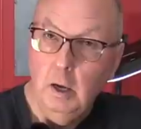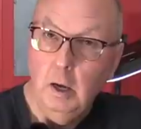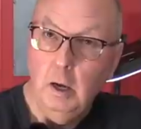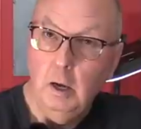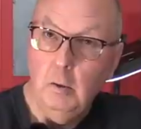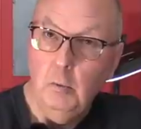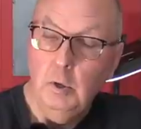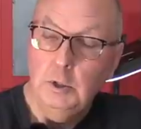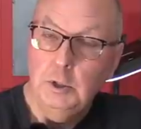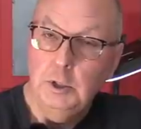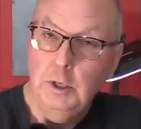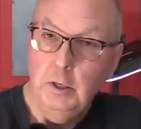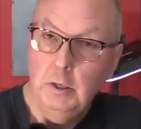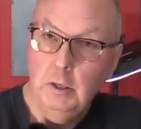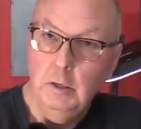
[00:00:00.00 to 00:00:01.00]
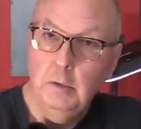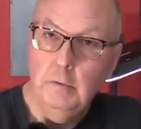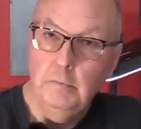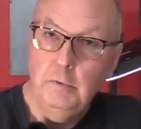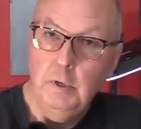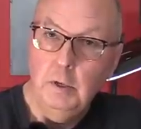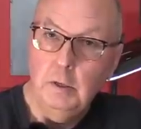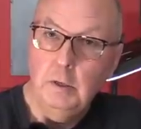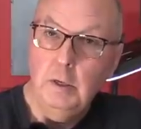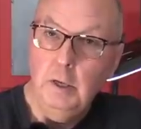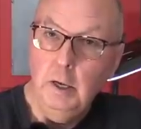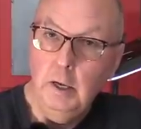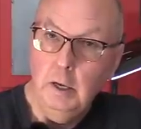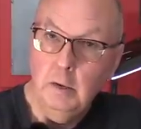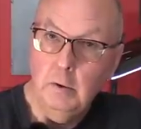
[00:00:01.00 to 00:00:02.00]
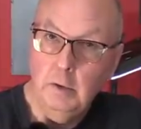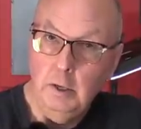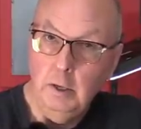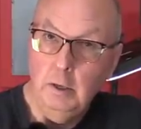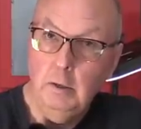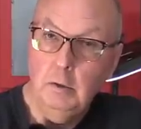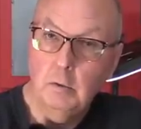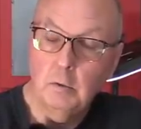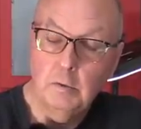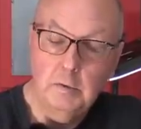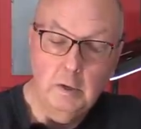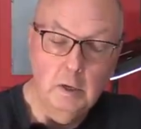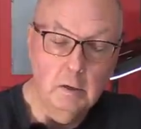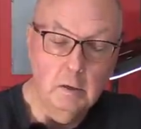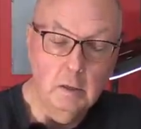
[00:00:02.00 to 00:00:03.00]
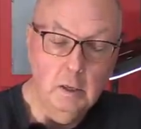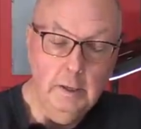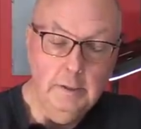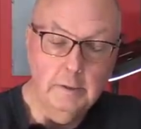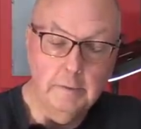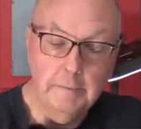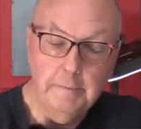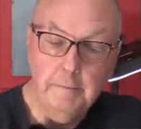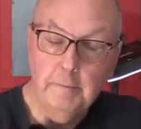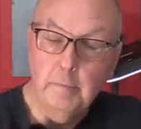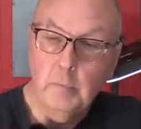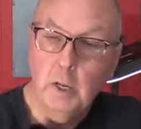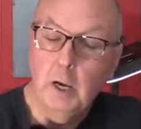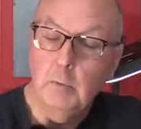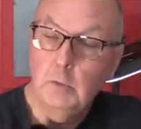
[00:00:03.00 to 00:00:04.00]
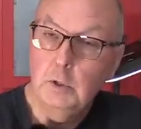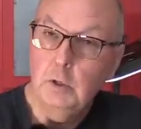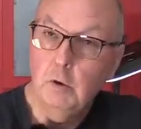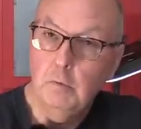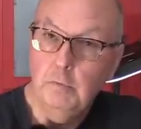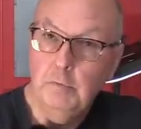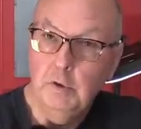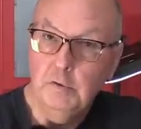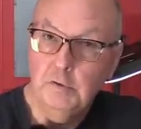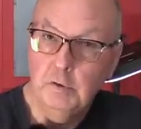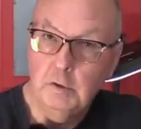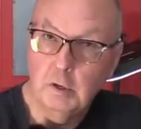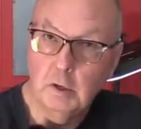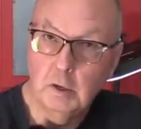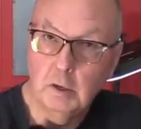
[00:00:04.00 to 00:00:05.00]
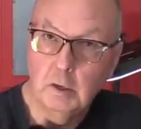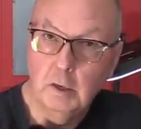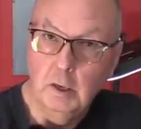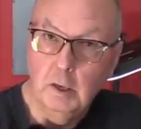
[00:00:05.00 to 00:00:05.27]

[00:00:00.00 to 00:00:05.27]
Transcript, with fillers: when she lived in Cary, North Carolina. I would go visit her